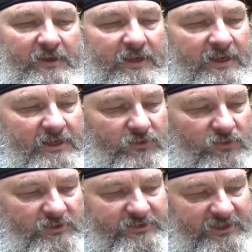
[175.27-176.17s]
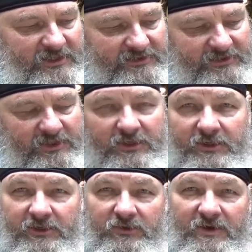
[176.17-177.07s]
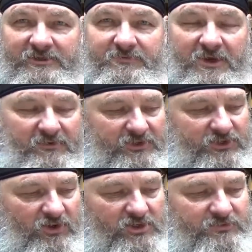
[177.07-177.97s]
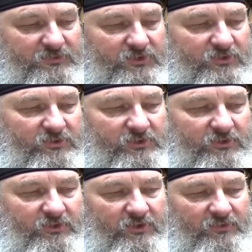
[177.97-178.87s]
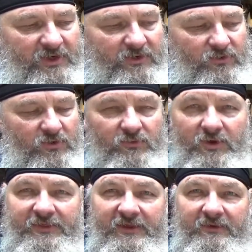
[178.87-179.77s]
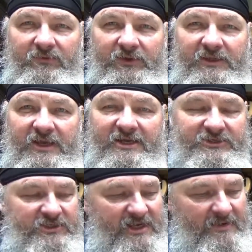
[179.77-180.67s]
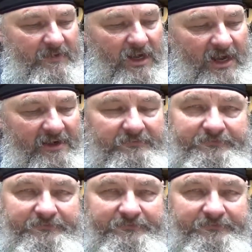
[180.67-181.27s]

And of course, it is USB rechargeable. You can record with it with the HDMI,